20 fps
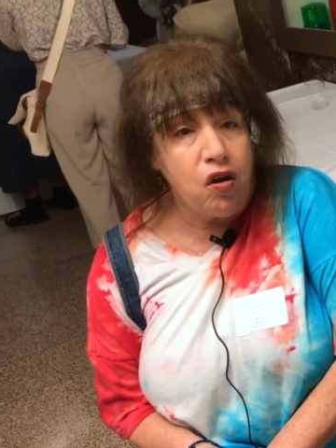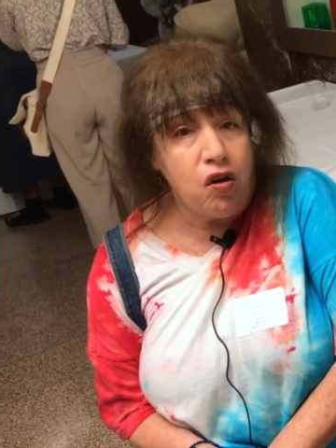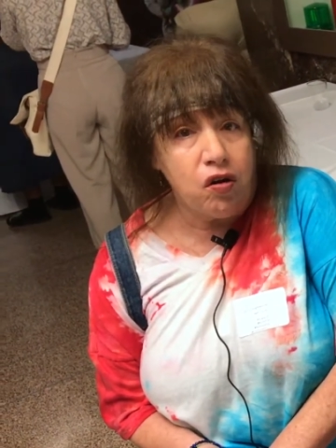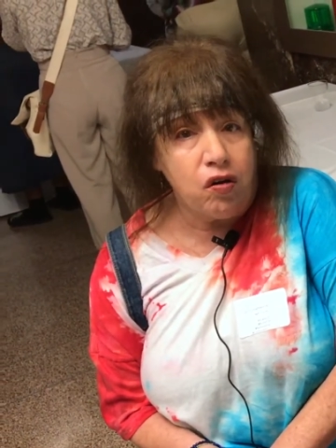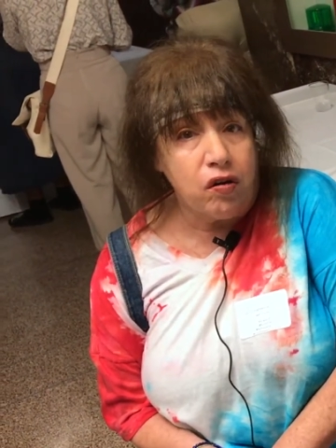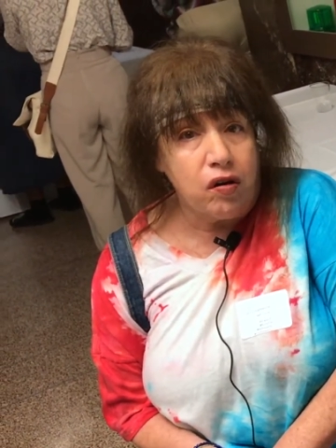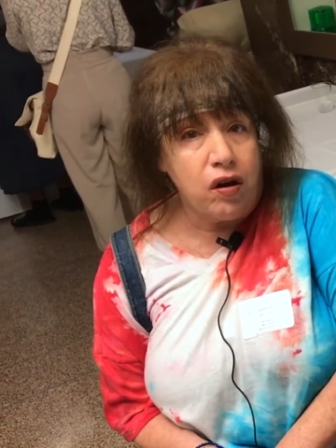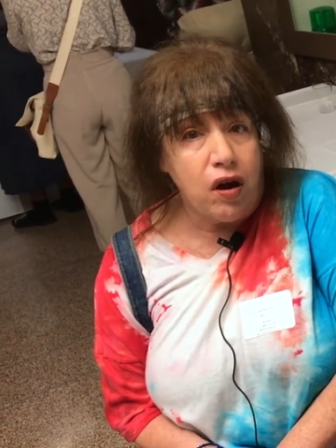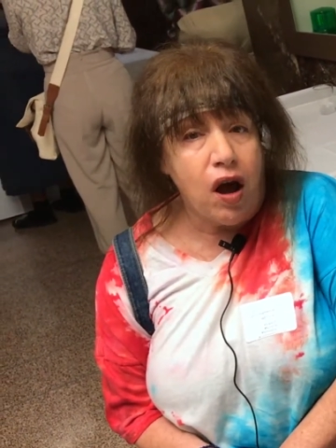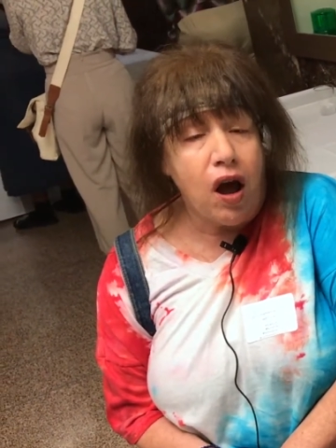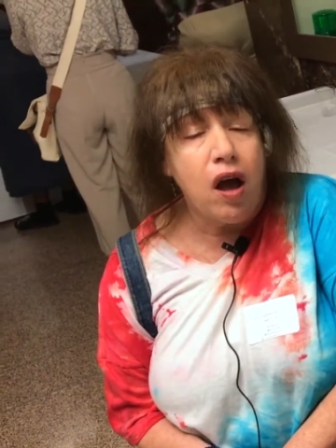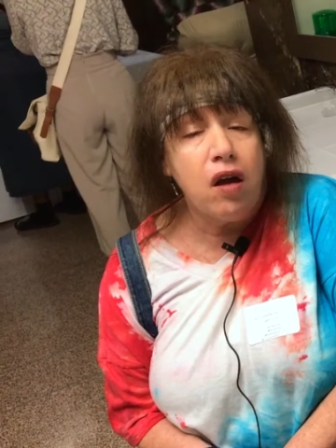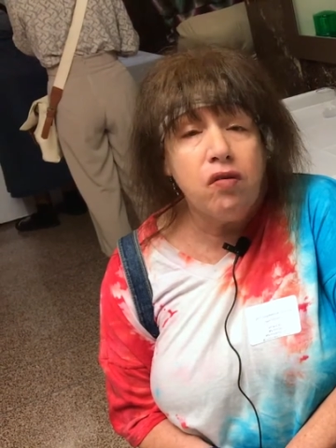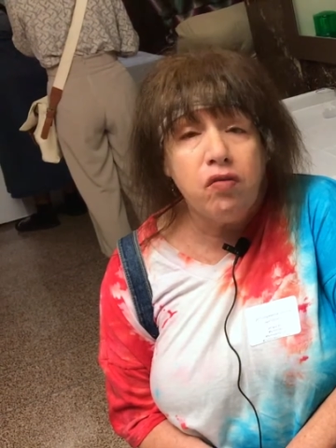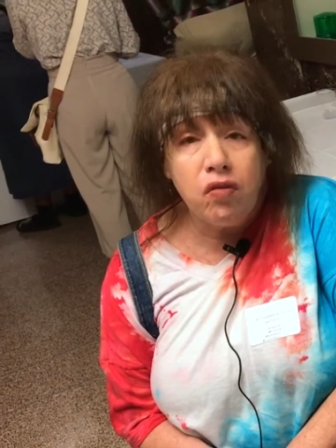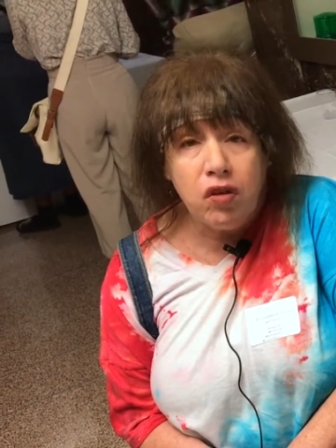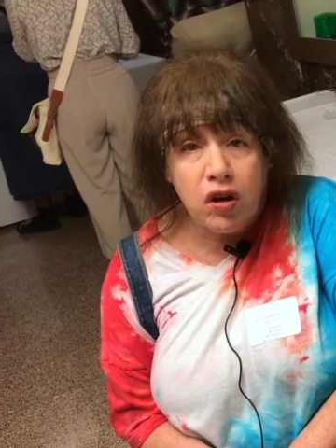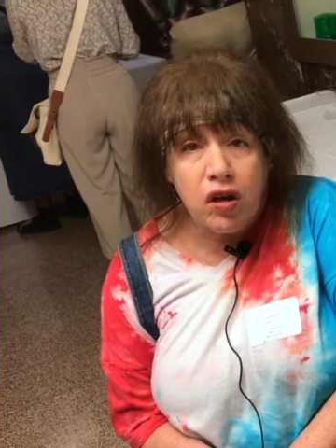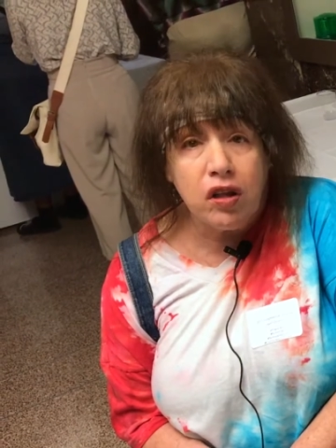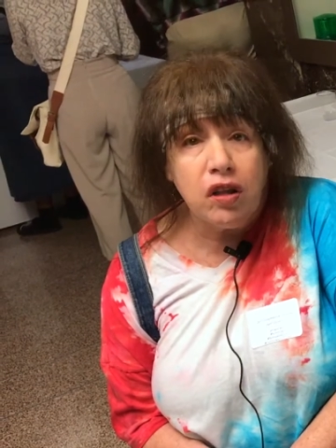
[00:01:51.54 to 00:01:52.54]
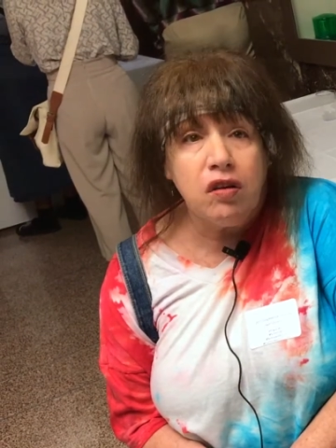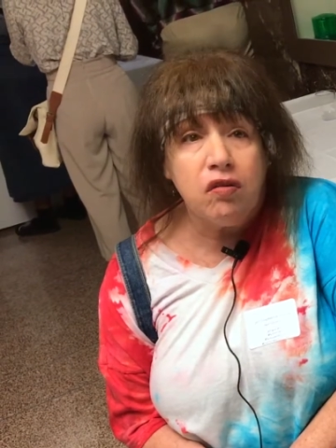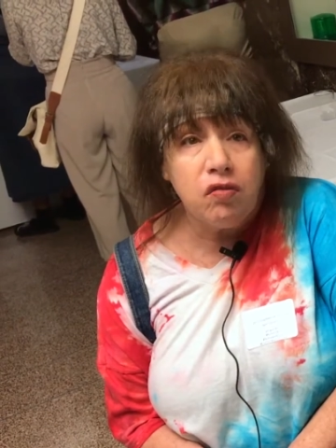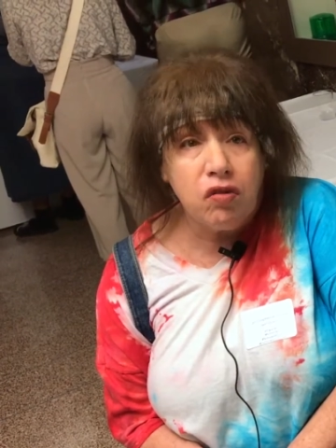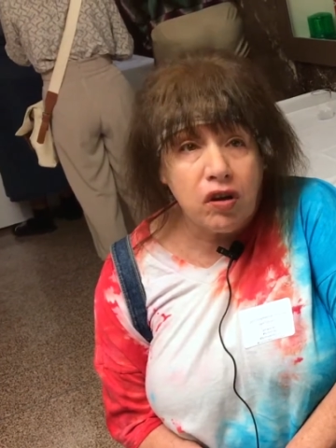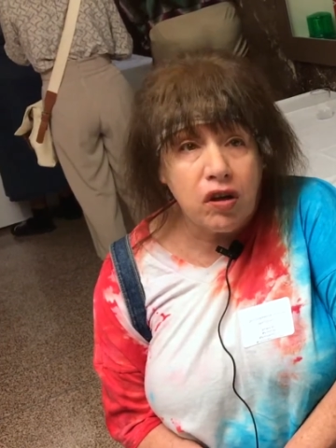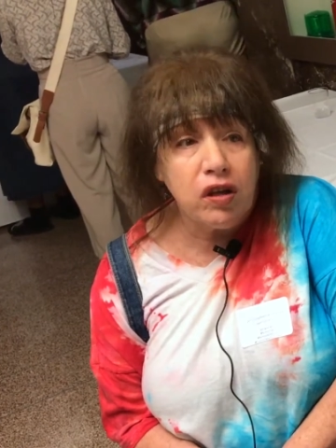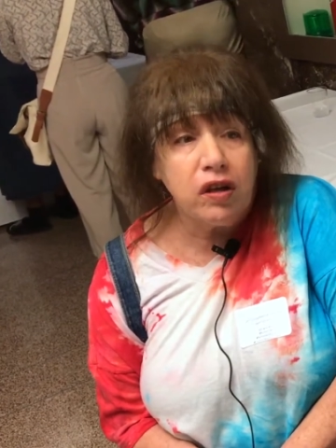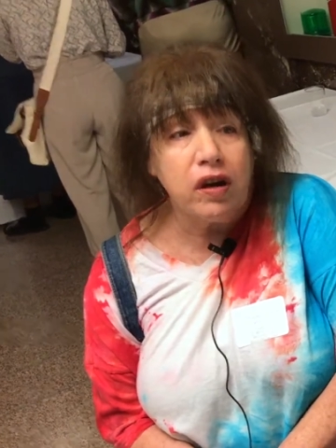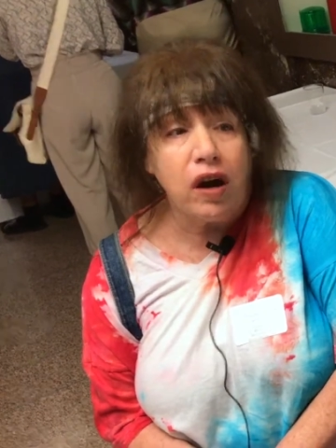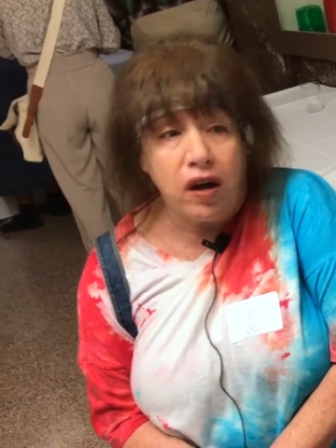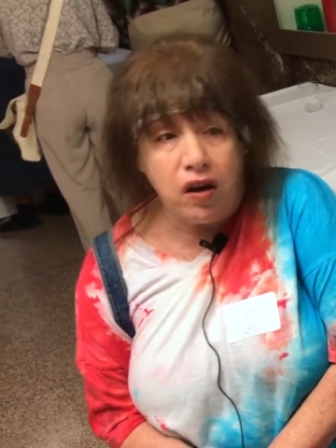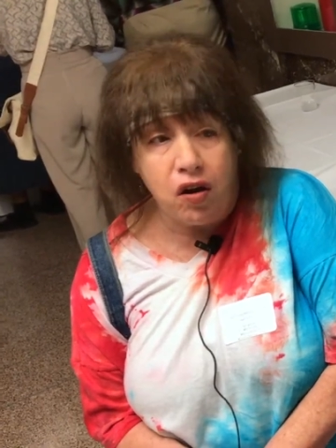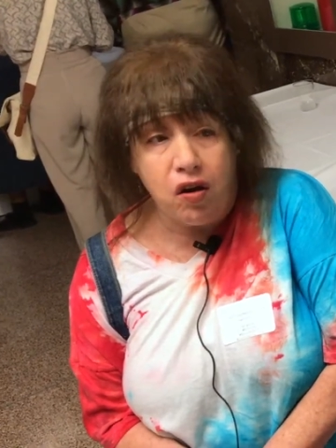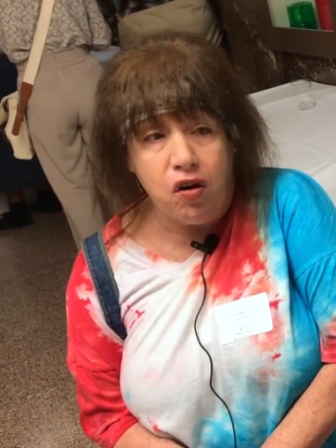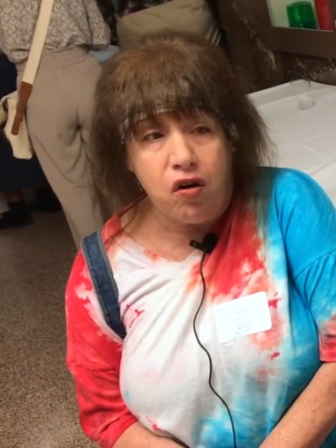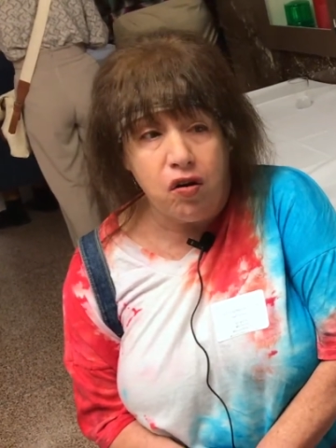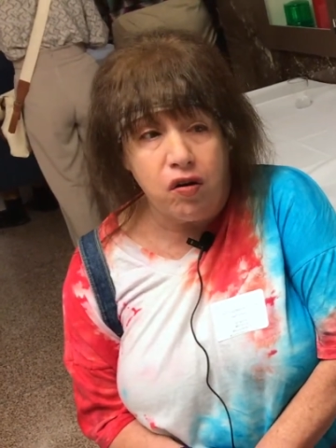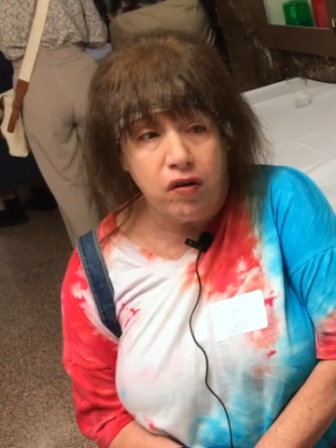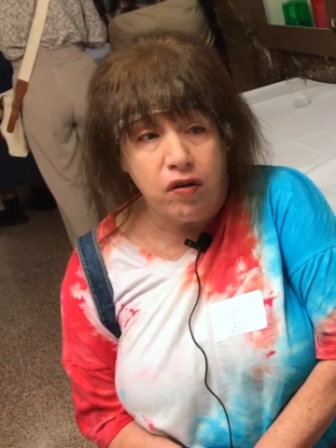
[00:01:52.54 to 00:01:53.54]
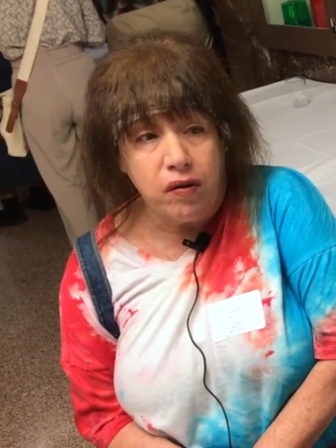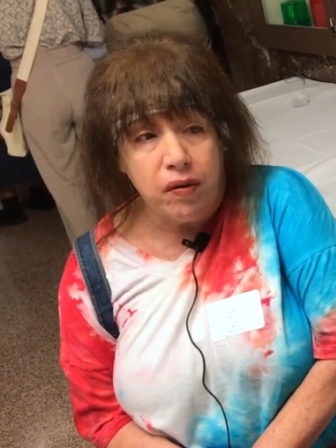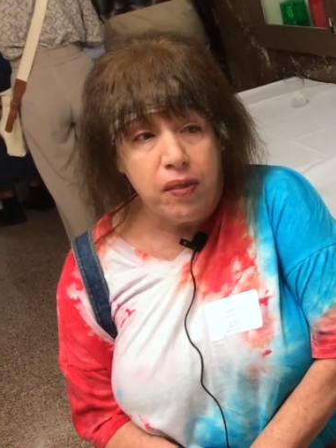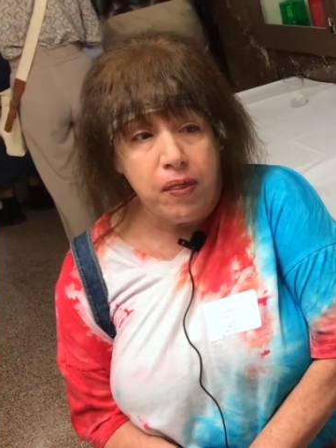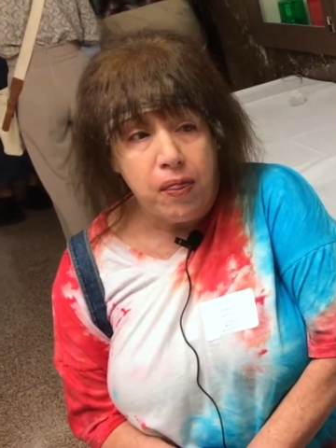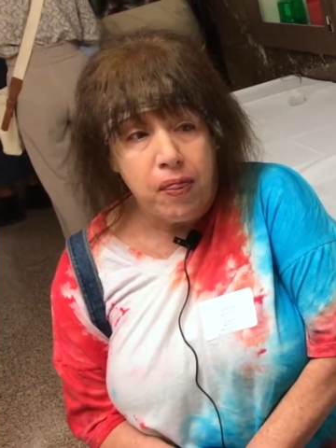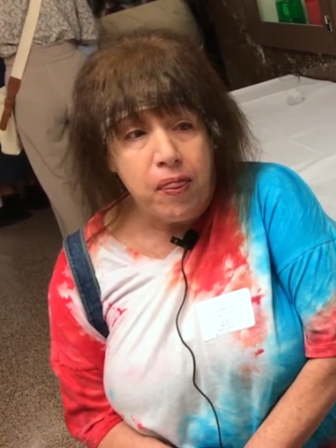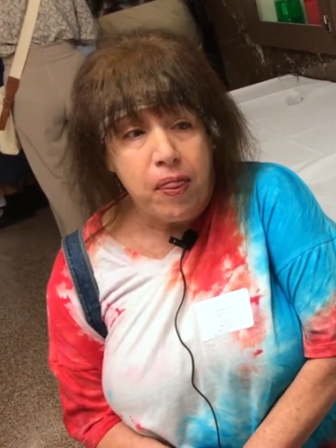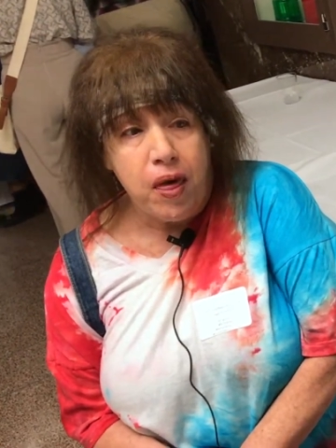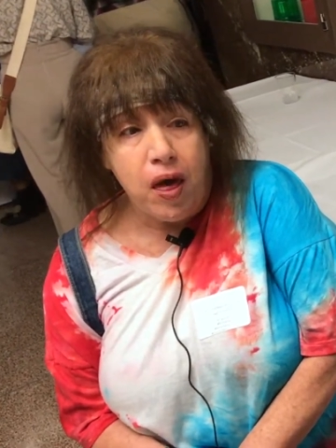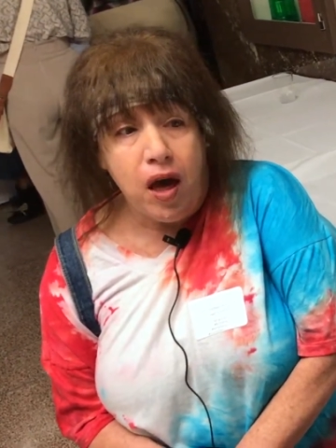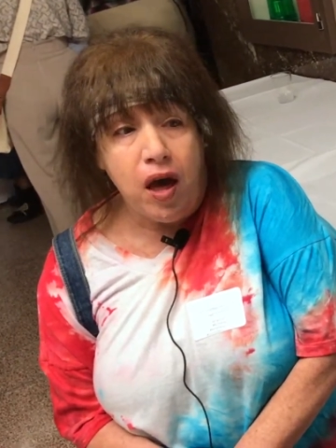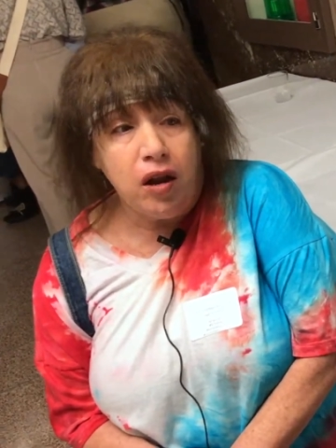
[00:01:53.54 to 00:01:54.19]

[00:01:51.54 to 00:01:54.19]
And I got hurt. I really, really got hurt.